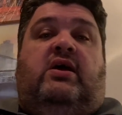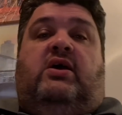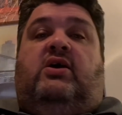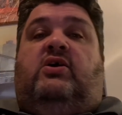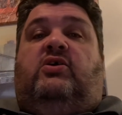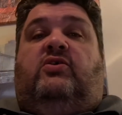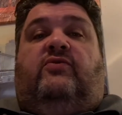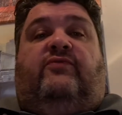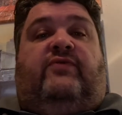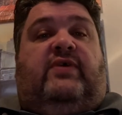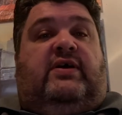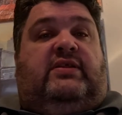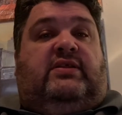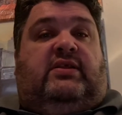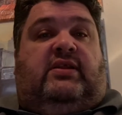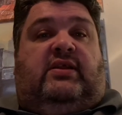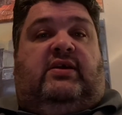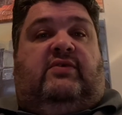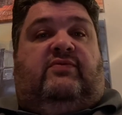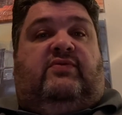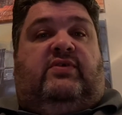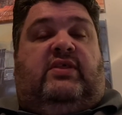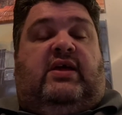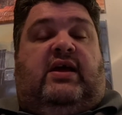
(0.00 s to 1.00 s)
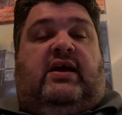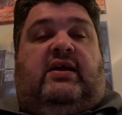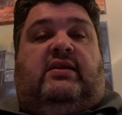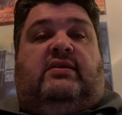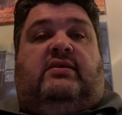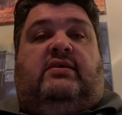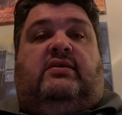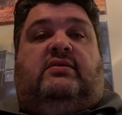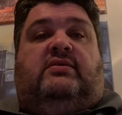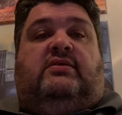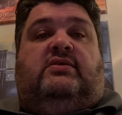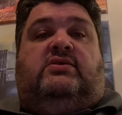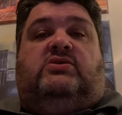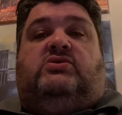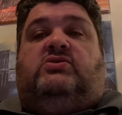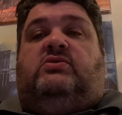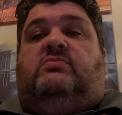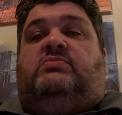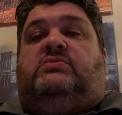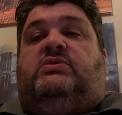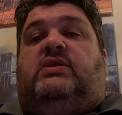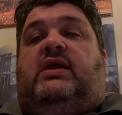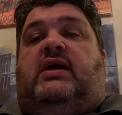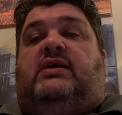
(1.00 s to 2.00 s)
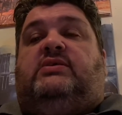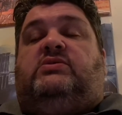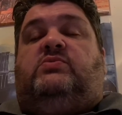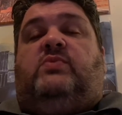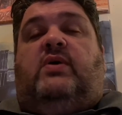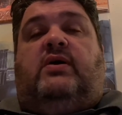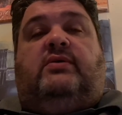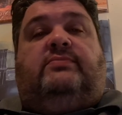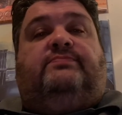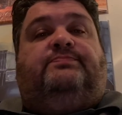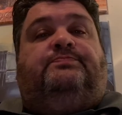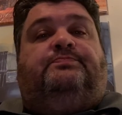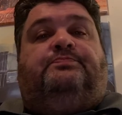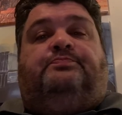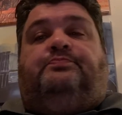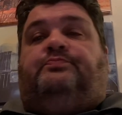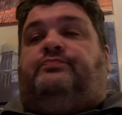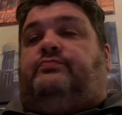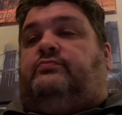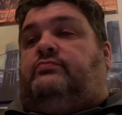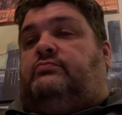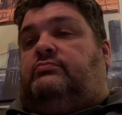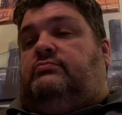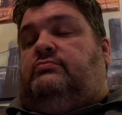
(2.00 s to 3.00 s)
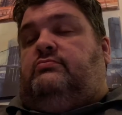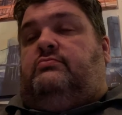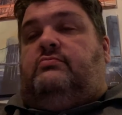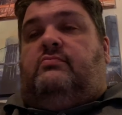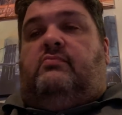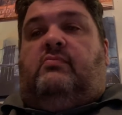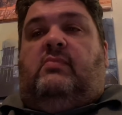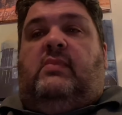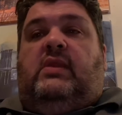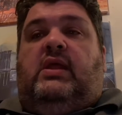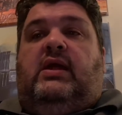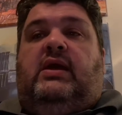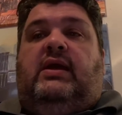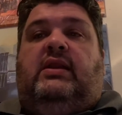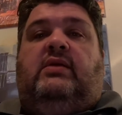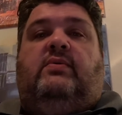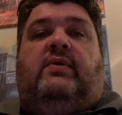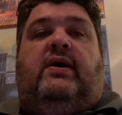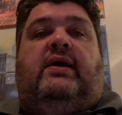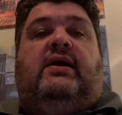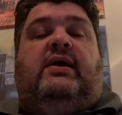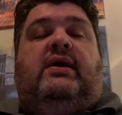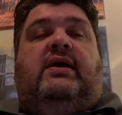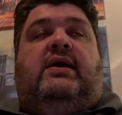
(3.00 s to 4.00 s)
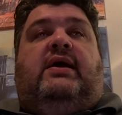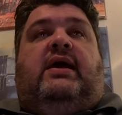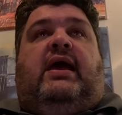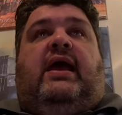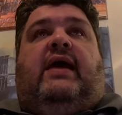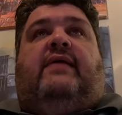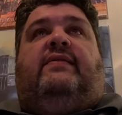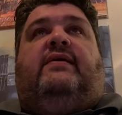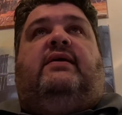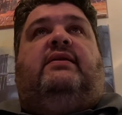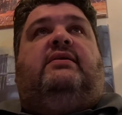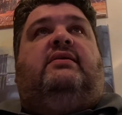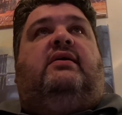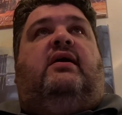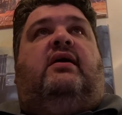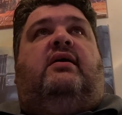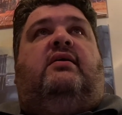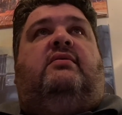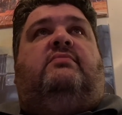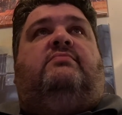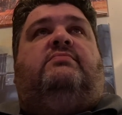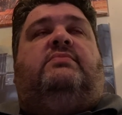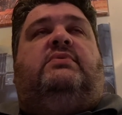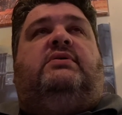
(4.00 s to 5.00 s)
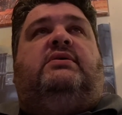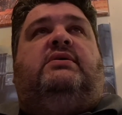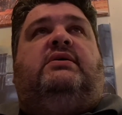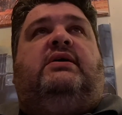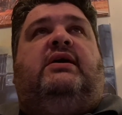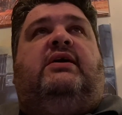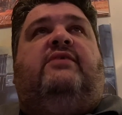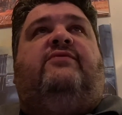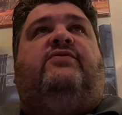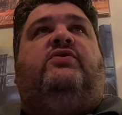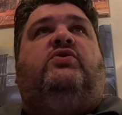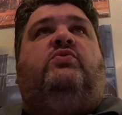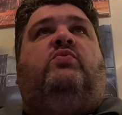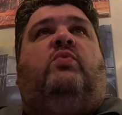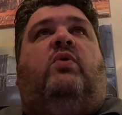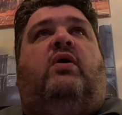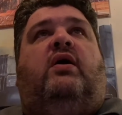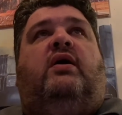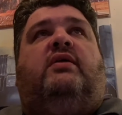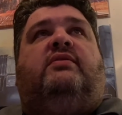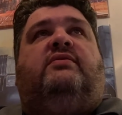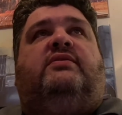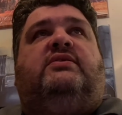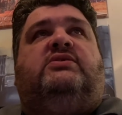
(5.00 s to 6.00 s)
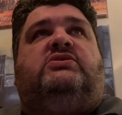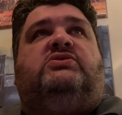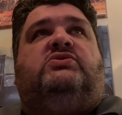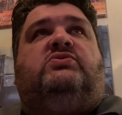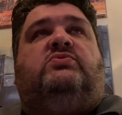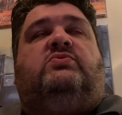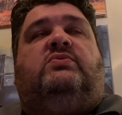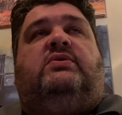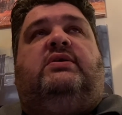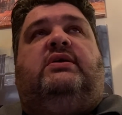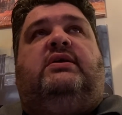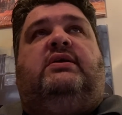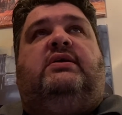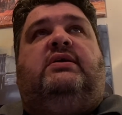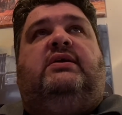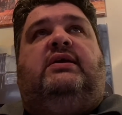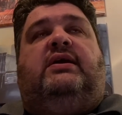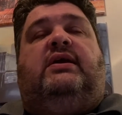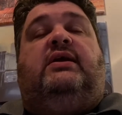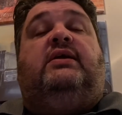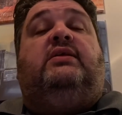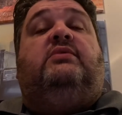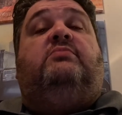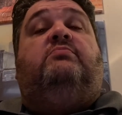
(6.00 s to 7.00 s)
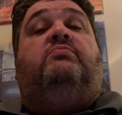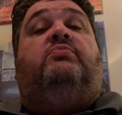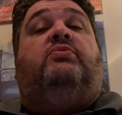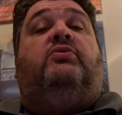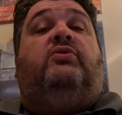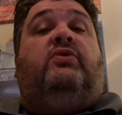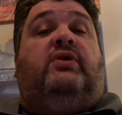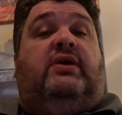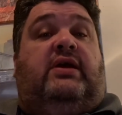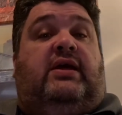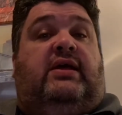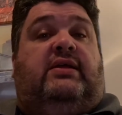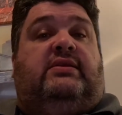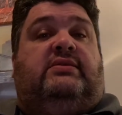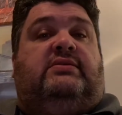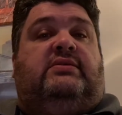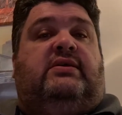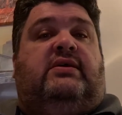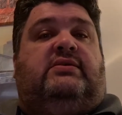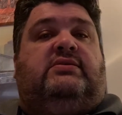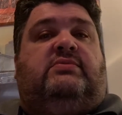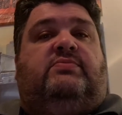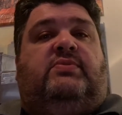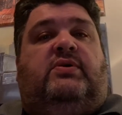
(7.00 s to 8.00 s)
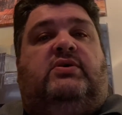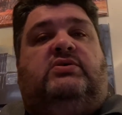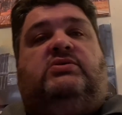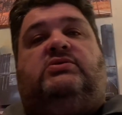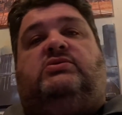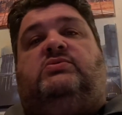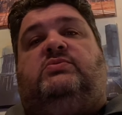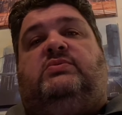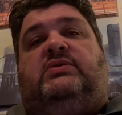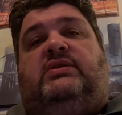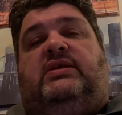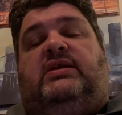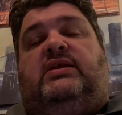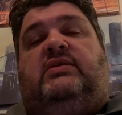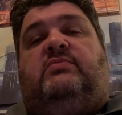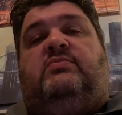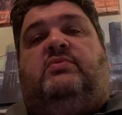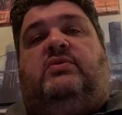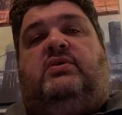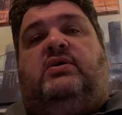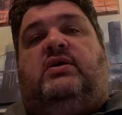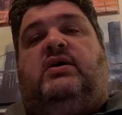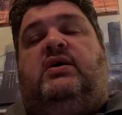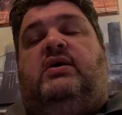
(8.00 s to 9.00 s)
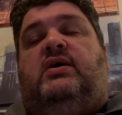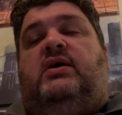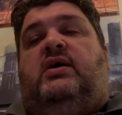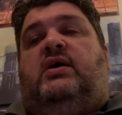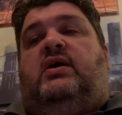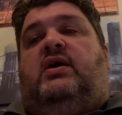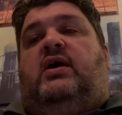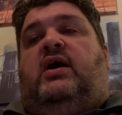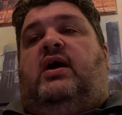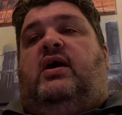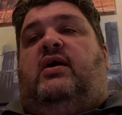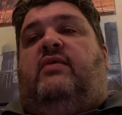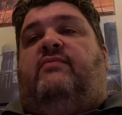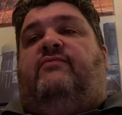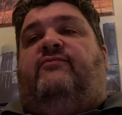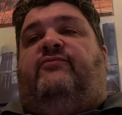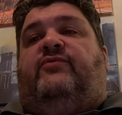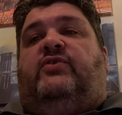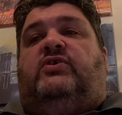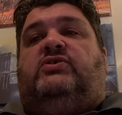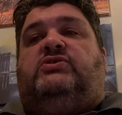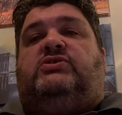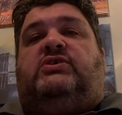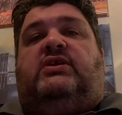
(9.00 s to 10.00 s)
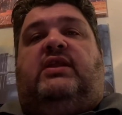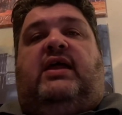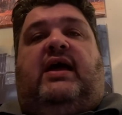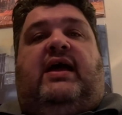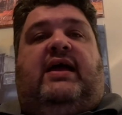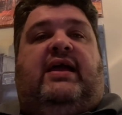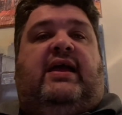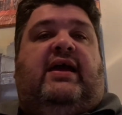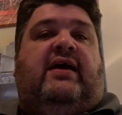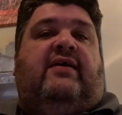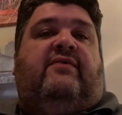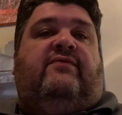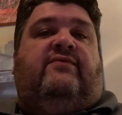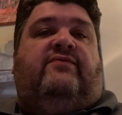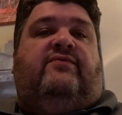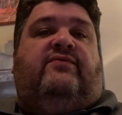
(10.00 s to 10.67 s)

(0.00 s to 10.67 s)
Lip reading: you'll find the link for that in the description as well. Anyway, and then if you want this story in print as opposed to an ebook version, I have